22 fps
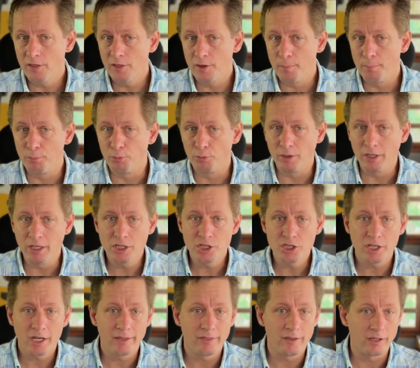the
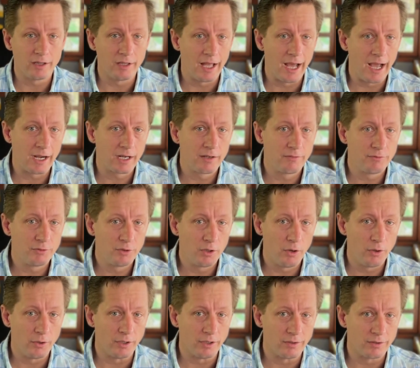breach and the lack of
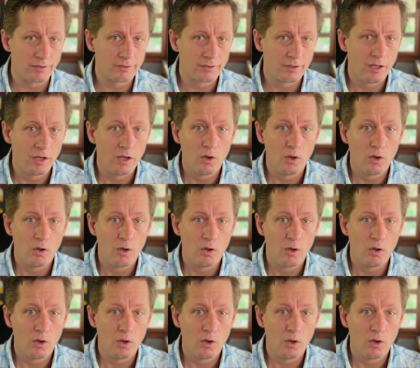notice,